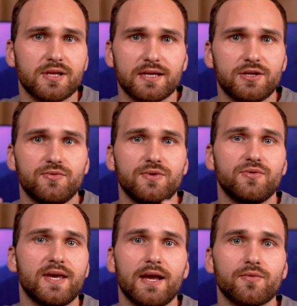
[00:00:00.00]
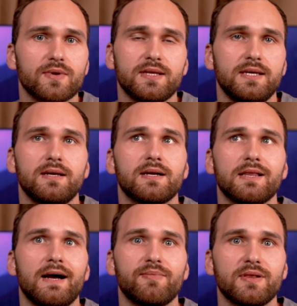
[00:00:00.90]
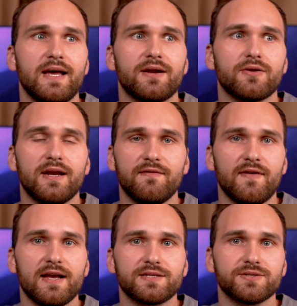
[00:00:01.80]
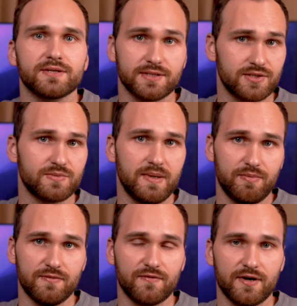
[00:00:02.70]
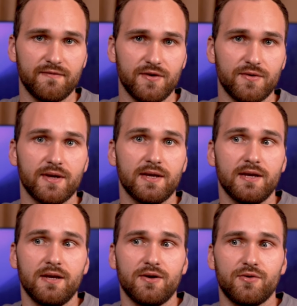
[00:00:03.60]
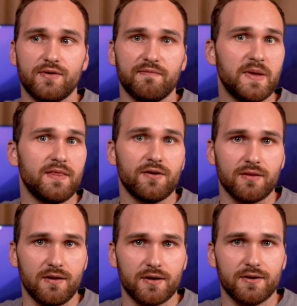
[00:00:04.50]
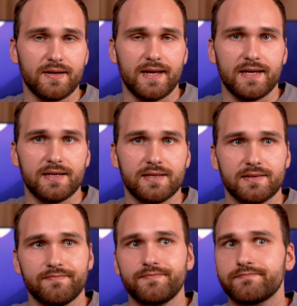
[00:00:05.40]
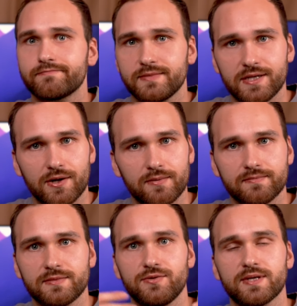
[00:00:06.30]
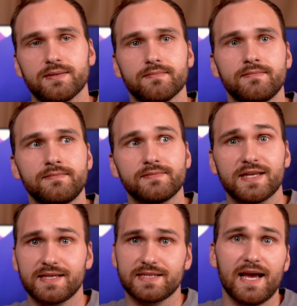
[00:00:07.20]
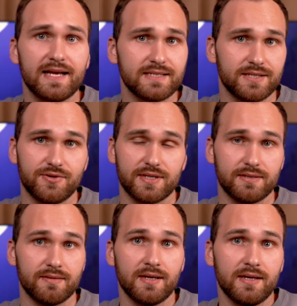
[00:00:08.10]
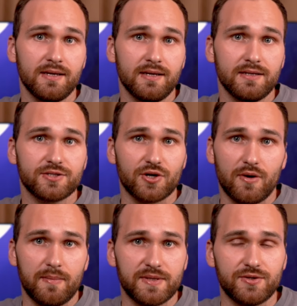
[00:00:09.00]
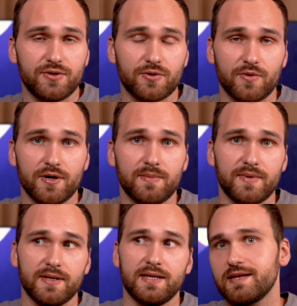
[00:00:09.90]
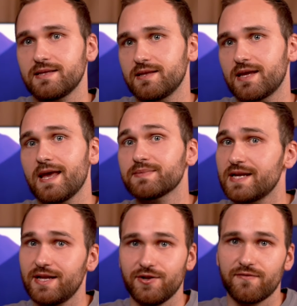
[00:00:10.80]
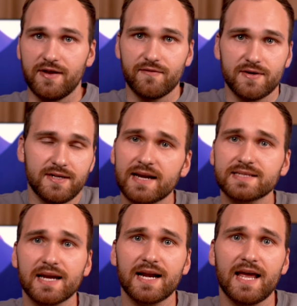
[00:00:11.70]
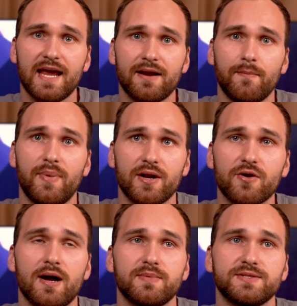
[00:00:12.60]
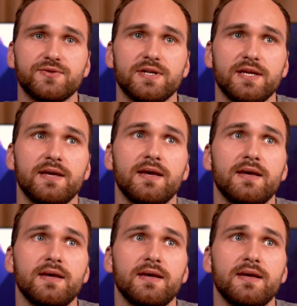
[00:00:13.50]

Like you, you can't really climb the ladder any faster because there's people in front of you who have been there longer and you know you can kiss ass and you can show up and do good work but the game's not in your favor i decided i had a better opportunity